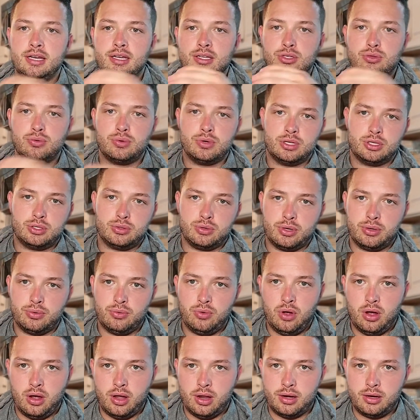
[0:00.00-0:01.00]
in
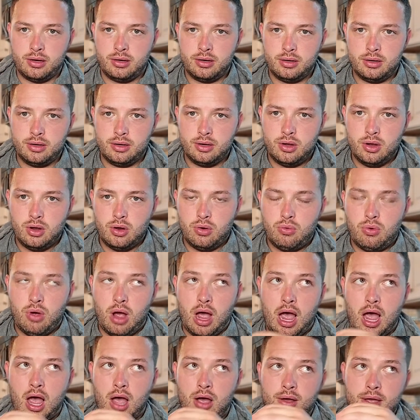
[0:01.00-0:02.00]
2021.
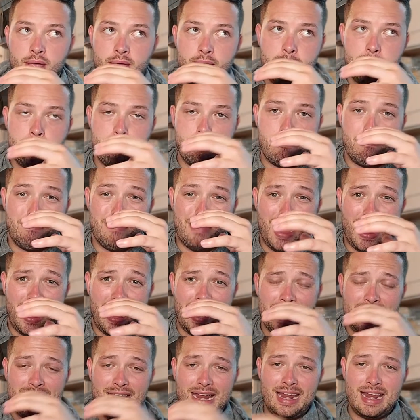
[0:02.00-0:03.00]
While it
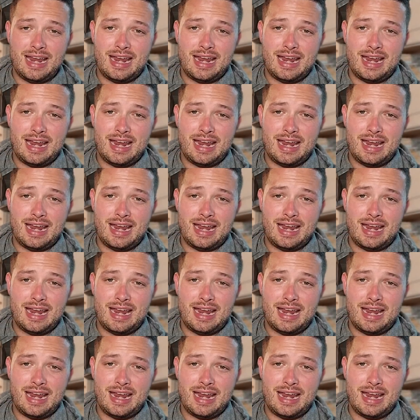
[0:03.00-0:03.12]
might